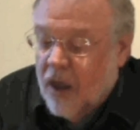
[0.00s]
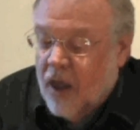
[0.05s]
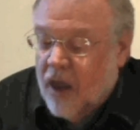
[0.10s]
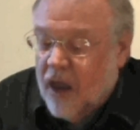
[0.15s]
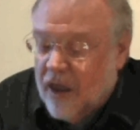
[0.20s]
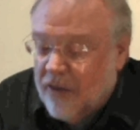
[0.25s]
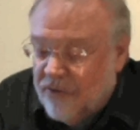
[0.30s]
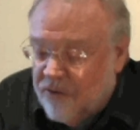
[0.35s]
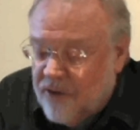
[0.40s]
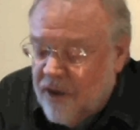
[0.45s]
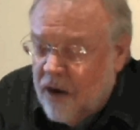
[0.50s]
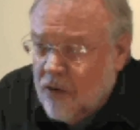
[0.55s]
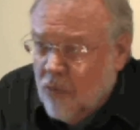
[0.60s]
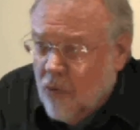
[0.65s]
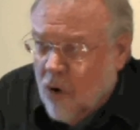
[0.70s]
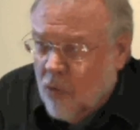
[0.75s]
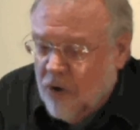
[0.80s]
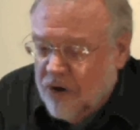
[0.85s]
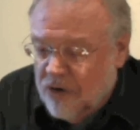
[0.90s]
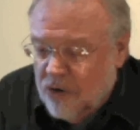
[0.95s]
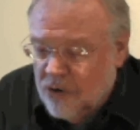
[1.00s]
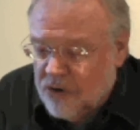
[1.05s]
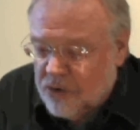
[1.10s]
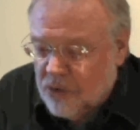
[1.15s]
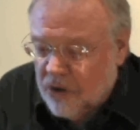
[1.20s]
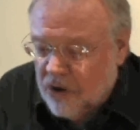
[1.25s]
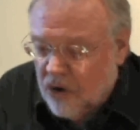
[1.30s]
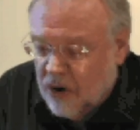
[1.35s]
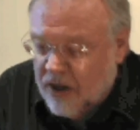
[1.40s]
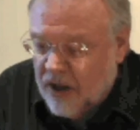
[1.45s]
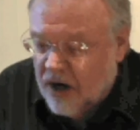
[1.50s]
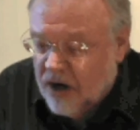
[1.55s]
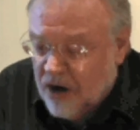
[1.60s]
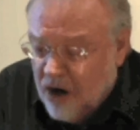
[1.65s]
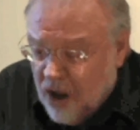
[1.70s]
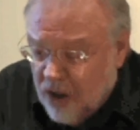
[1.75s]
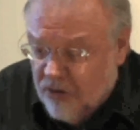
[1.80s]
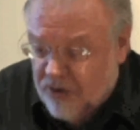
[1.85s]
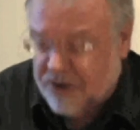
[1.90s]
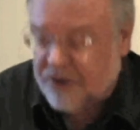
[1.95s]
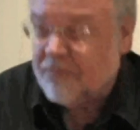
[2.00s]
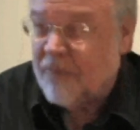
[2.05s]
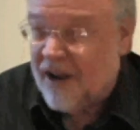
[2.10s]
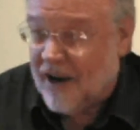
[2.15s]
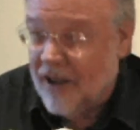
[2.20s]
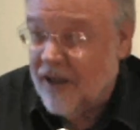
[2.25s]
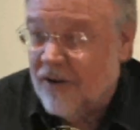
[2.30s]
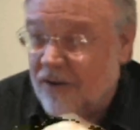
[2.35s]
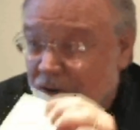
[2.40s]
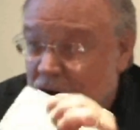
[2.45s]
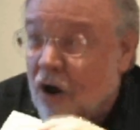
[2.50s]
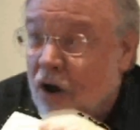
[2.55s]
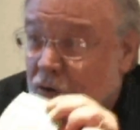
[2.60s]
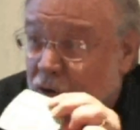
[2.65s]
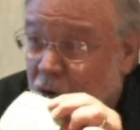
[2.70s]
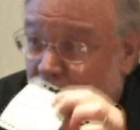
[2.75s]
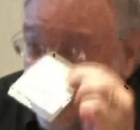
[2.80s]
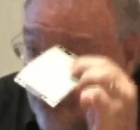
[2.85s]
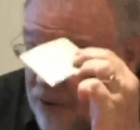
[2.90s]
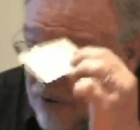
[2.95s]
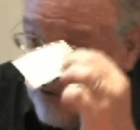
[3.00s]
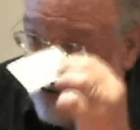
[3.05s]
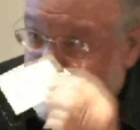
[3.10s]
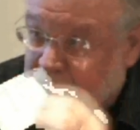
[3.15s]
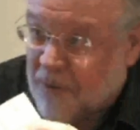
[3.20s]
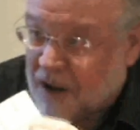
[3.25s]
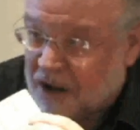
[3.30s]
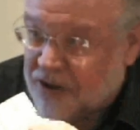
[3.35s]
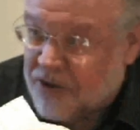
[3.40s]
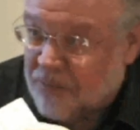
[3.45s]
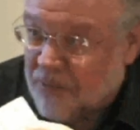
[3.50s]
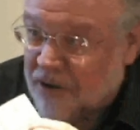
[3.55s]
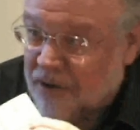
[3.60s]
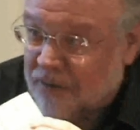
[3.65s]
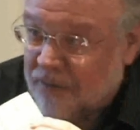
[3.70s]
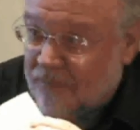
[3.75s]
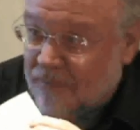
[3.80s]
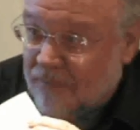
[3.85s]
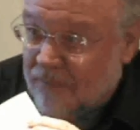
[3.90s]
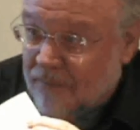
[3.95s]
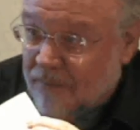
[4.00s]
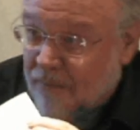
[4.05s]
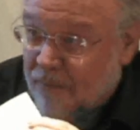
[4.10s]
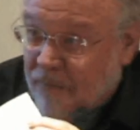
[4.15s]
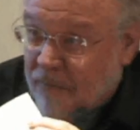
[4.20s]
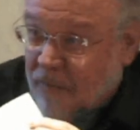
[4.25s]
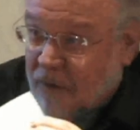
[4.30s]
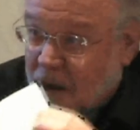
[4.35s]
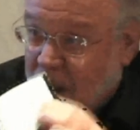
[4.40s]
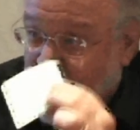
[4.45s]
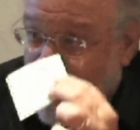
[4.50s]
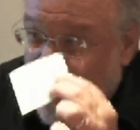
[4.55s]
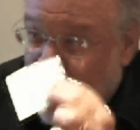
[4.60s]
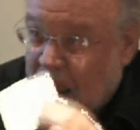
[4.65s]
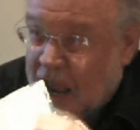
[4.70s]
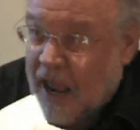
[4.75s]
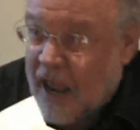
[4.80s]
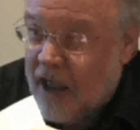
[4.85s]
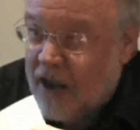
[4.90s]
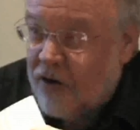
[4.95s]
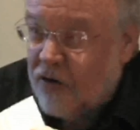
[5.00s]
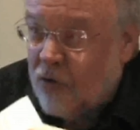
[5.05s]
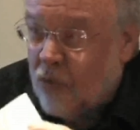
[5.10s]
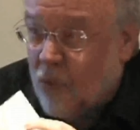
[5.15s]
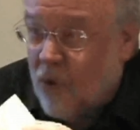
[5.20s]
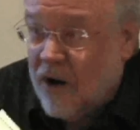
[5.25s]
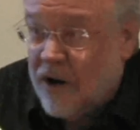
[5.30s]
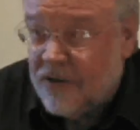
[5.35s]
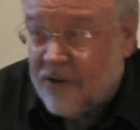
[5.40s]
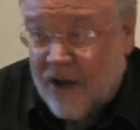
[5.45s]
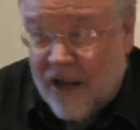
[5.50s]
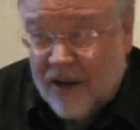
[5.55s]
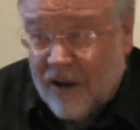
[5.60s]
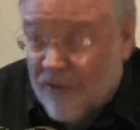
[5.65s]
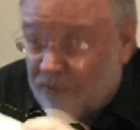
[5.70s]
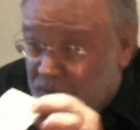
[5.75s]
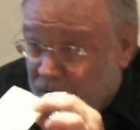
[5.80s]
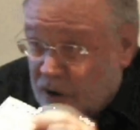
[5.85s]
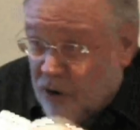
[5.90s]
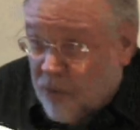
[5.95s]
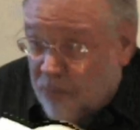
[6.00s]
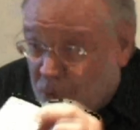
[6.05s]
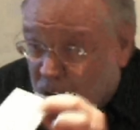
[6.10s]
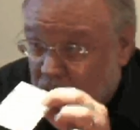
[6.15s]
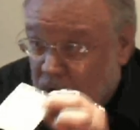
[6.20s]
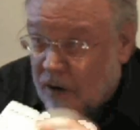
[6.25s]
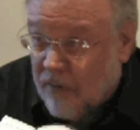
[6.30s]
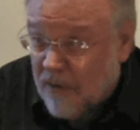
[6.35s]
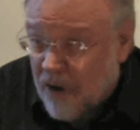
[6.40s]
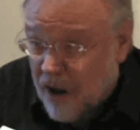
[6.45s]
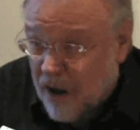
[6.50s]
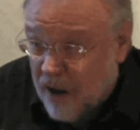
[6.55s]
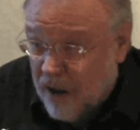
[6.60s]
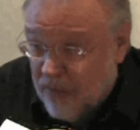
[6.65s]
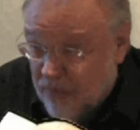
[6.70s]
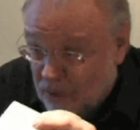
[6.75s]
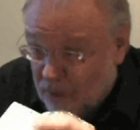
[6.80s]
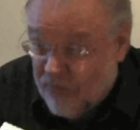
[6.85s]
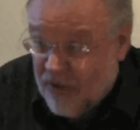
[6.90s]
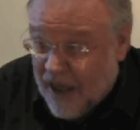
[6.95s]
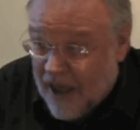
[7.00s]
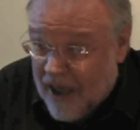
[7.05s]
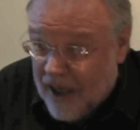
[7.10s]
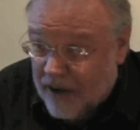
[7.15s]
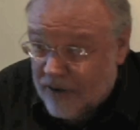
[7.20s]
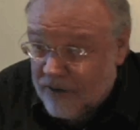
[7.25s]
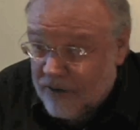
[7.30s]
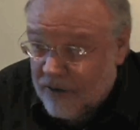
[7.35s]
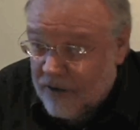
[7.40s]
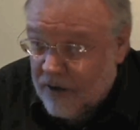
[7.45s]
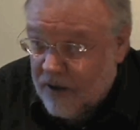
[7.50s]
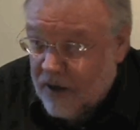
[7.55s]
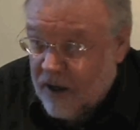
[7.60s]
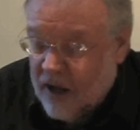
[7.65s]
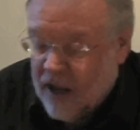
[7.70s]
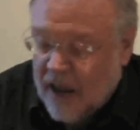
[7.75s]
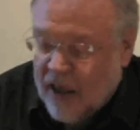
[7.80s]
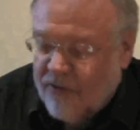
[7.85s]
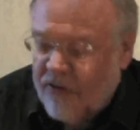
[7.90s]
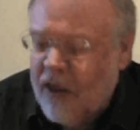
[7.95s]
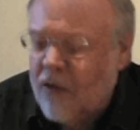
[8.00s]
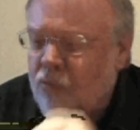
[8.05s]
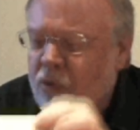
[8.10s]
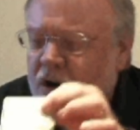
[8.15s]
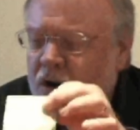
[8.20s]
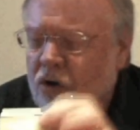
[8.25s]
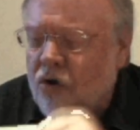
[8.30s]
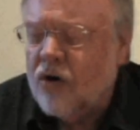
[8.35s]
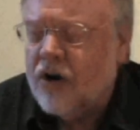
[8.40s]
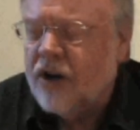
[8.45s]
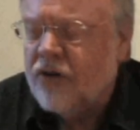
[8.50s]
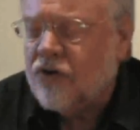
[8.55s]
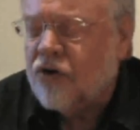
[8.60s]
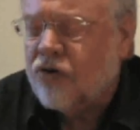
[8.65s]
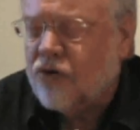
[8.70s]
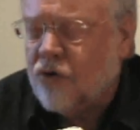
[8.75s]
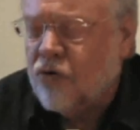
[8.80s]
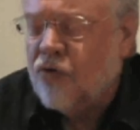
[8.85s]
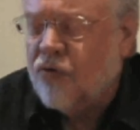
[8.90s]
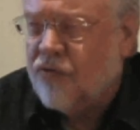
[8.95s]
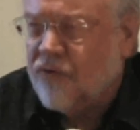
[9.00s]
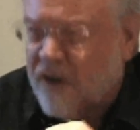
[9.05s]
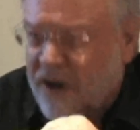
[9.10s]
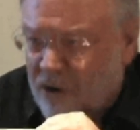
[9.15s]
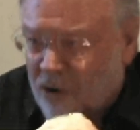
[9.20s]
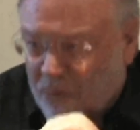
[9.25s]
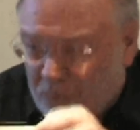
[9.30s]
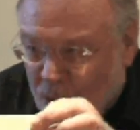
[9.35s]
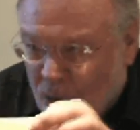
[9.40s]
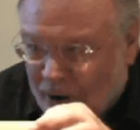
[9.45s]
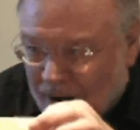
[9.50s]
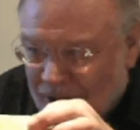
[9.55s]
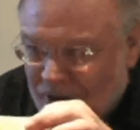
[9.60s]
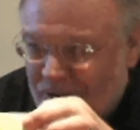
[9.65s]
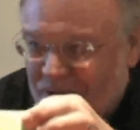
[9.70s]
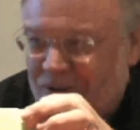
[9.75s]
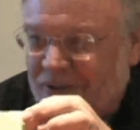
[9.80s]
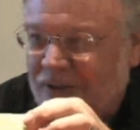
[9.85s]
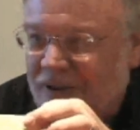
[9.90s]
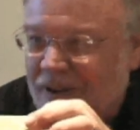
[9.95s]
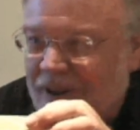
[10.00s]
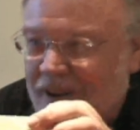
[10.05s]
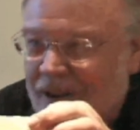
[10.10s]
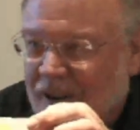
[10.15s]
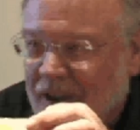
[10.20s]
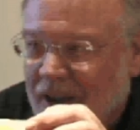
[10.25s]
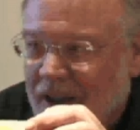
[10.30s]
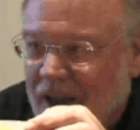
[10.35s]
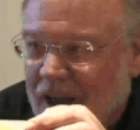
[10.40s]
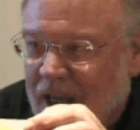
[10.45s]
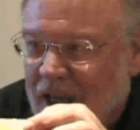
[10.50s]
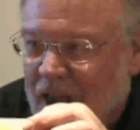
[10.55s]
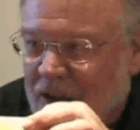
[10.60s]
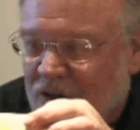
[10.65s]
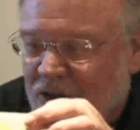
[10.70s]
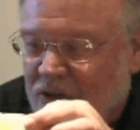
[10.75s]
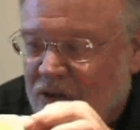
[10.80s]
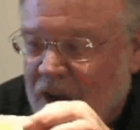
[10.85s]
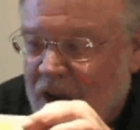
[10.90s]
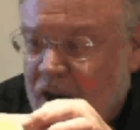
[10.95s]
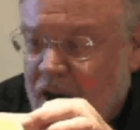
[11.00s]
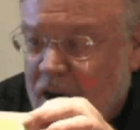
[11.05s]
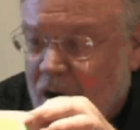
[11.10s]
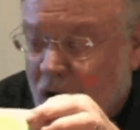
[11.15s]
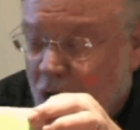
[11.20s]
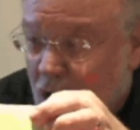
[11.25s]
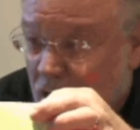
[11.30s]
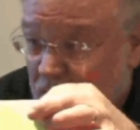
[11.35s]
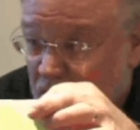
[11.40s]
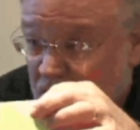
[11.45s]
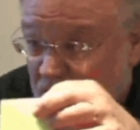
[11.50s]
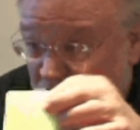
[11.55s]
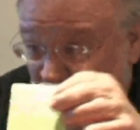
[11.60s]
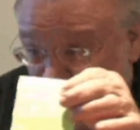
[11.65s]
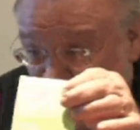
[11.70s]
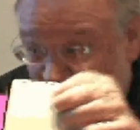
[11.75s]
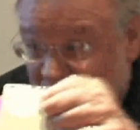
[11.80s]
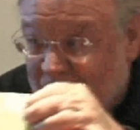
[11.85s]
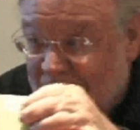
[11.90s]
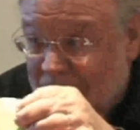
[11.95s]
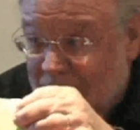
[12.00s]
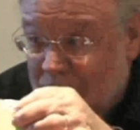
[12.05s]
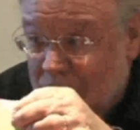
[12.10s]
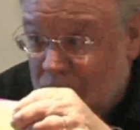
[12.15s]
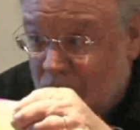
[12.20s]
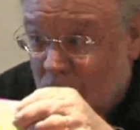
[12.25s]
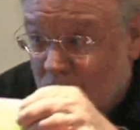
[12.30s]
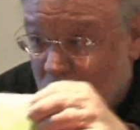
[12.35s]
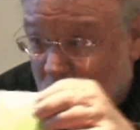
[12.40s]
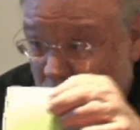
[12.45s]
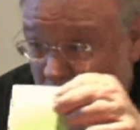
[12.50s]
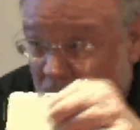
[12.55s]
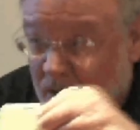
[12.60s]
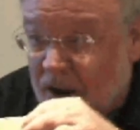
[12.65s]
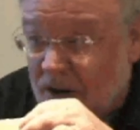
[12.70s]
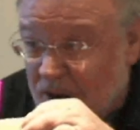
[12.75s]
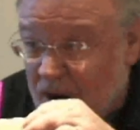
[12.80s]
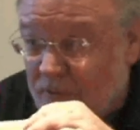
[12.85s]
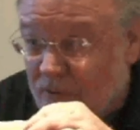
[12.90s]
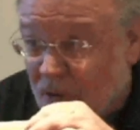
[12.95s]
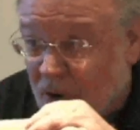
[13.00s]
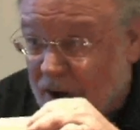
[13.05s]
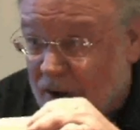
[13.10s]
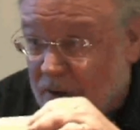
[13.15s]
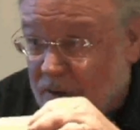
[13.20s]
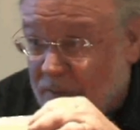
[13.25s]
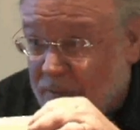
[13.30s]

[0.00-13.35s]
And then what we do is we look at another specimen, and we take a fingerprint of that. And then we look at the two fingerprints and see, are they the same or are they different?